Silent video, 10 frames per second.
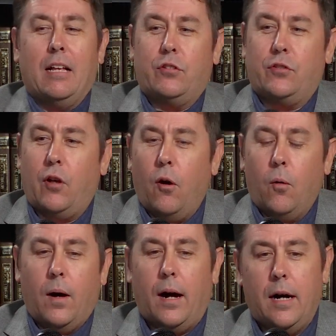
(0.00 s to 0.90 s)

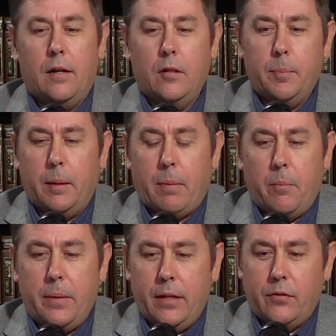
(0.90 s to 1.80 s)
So a little bit
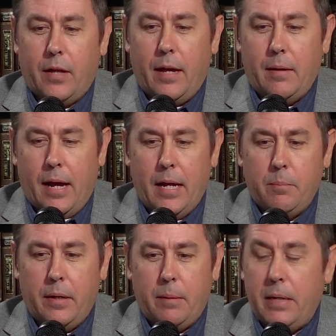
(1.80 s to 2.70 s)
about me is I
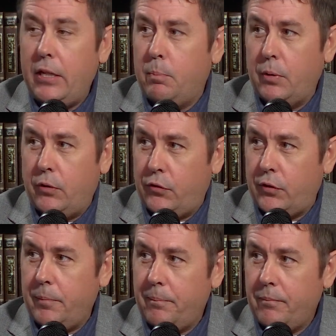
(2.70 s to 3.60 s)
am a media
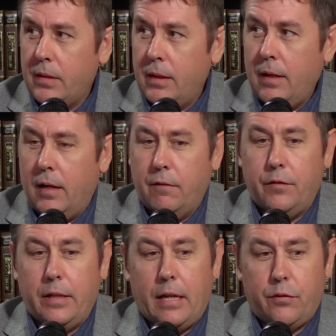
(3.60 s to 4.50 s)
producer,
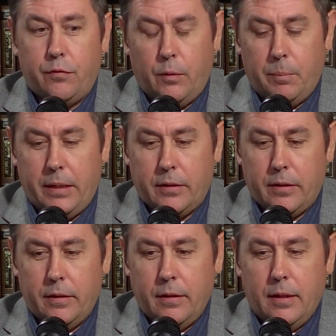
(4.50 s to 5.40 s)
freelance
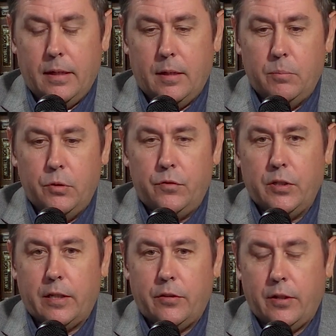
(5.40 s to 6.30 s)
filmmaker. Moved
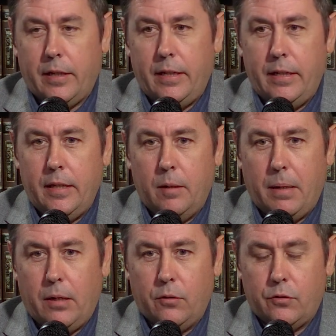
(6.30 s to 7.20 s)
to Kentucky
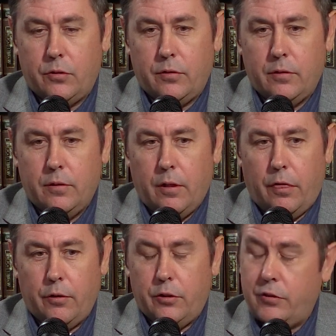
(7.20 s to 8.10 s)
about
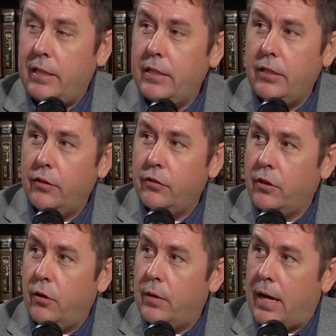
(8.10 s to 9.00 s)
13 years
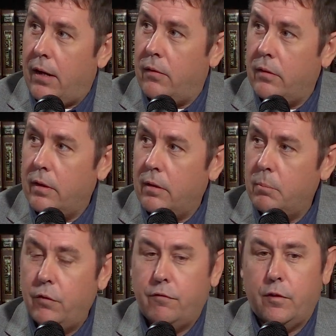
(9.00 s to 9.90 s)
ago now.
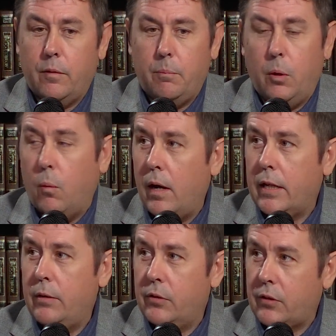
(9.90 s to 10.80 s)
Moved from
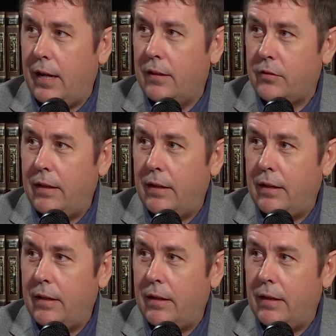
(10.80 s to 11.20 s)
Milwaukee, Wisconsin.